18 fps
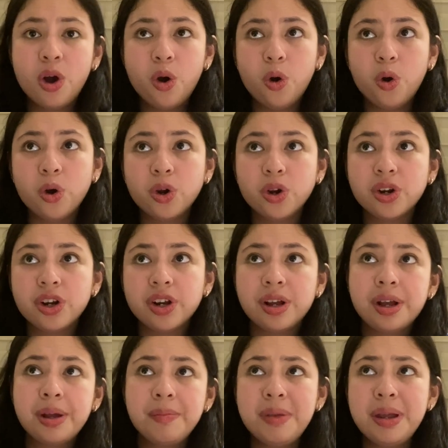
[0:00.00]

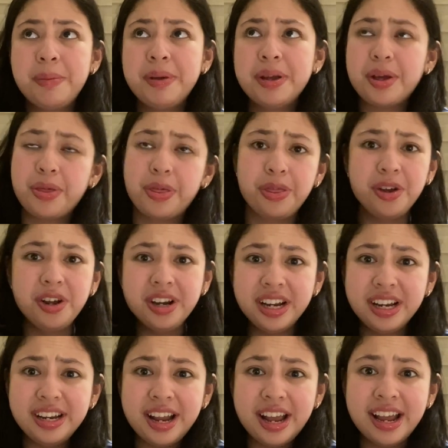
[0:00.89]
or maybe a
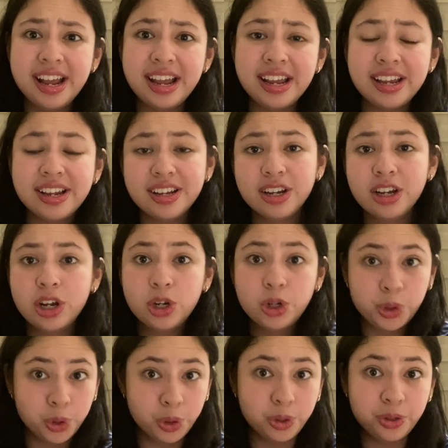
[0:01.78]
30-day
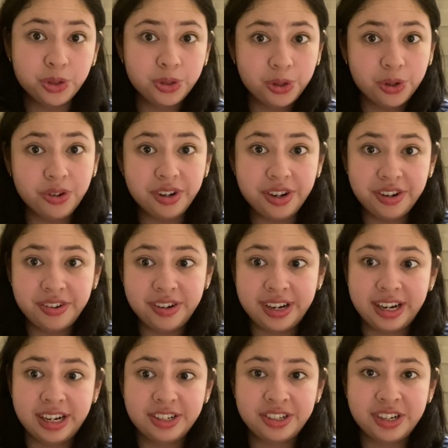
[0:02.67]
short story
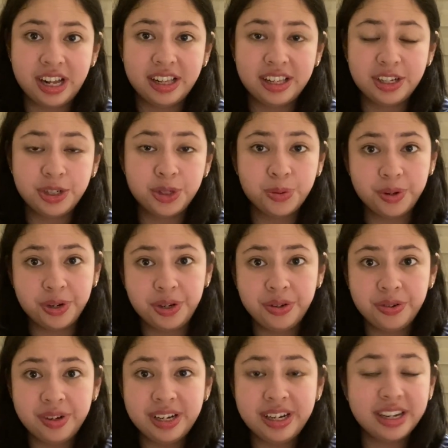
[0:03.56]
reading challenge where
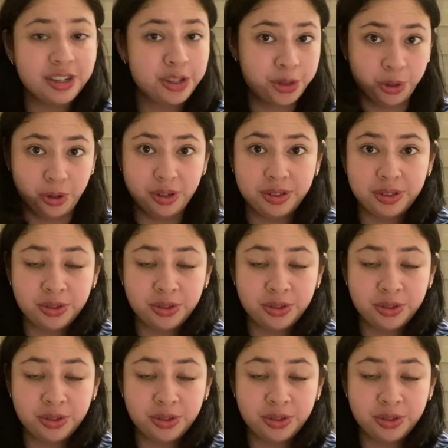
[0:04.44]
you read a short